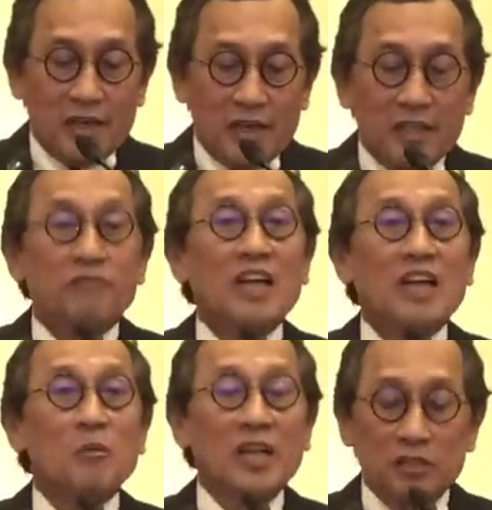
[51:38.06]
The
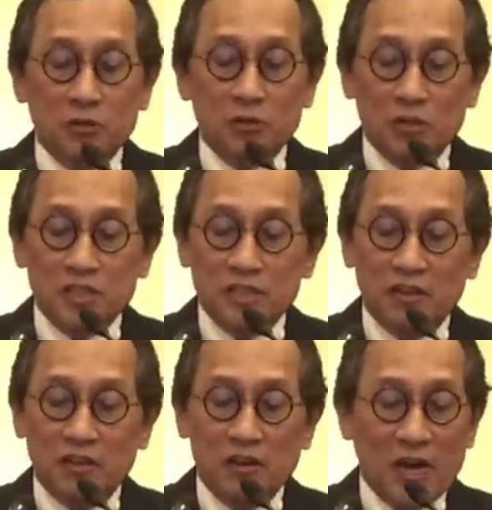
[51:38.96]
fundamental sources
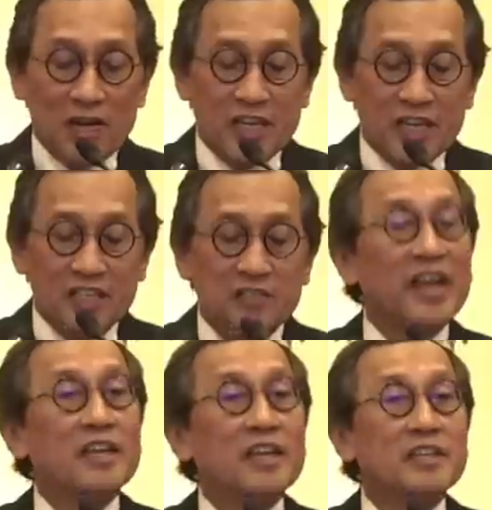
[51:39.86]
of American
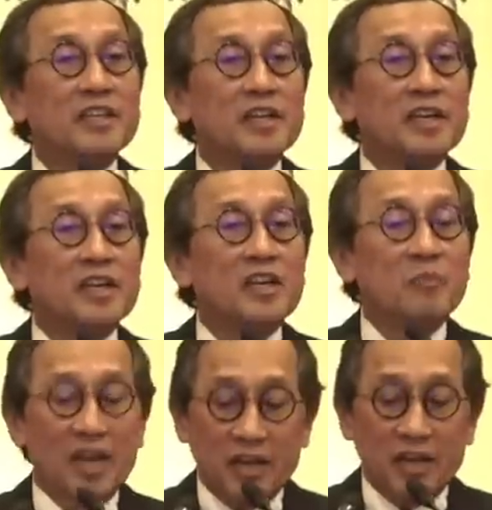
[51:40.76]
strength,
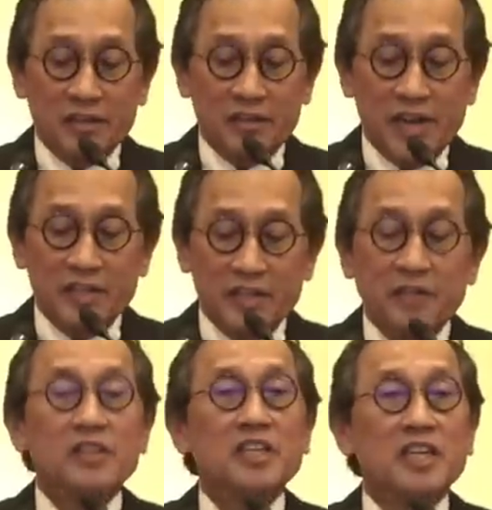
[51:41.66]
American
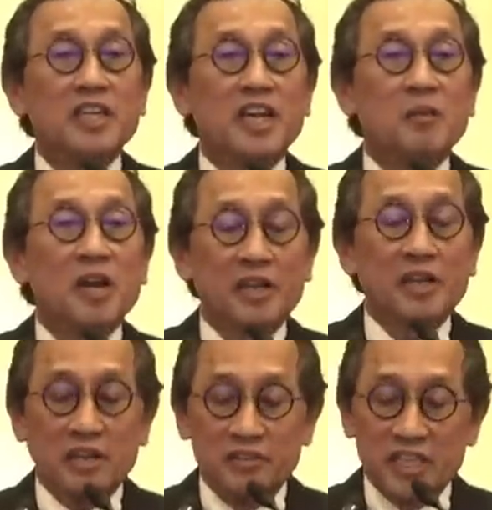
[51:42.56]
creativity, and
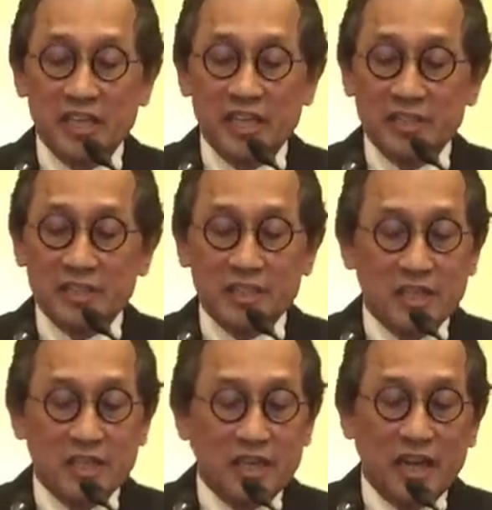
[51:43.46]
American resilience
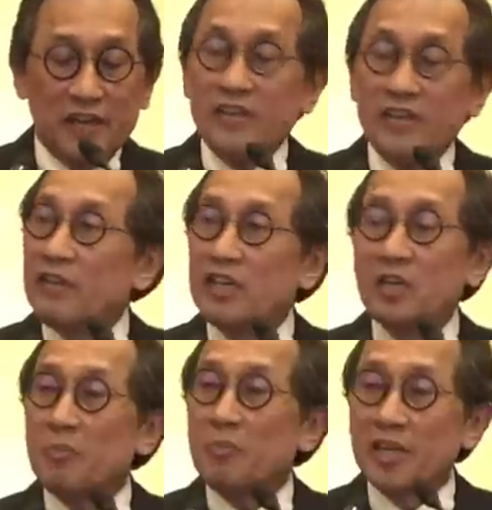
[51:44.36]
have never
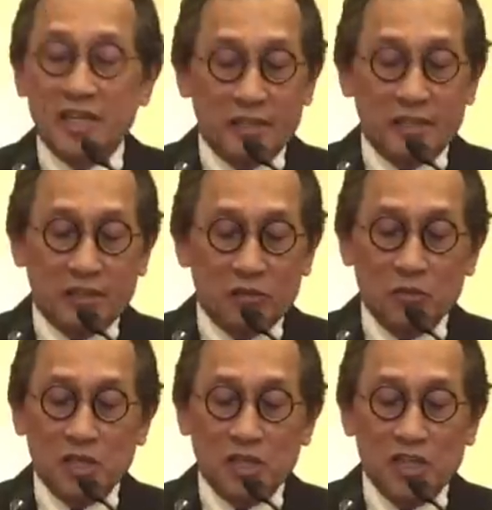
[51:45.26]
depended
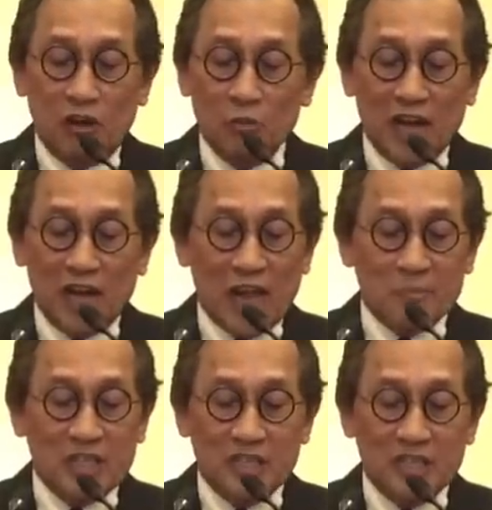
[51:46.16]
totally on what
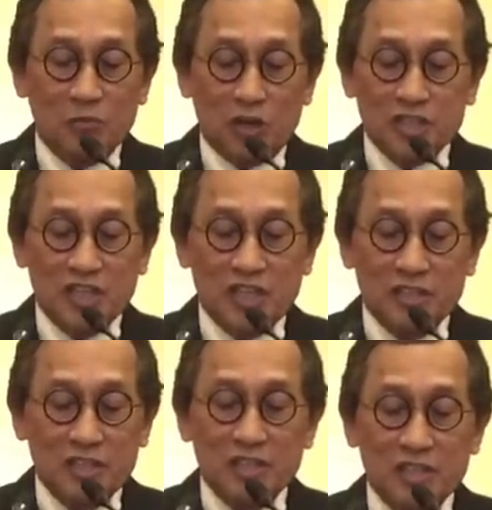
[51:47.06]
happens in Washington,
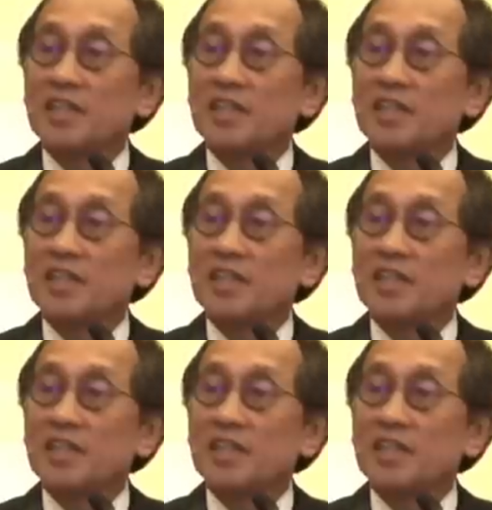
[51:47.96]
D.C.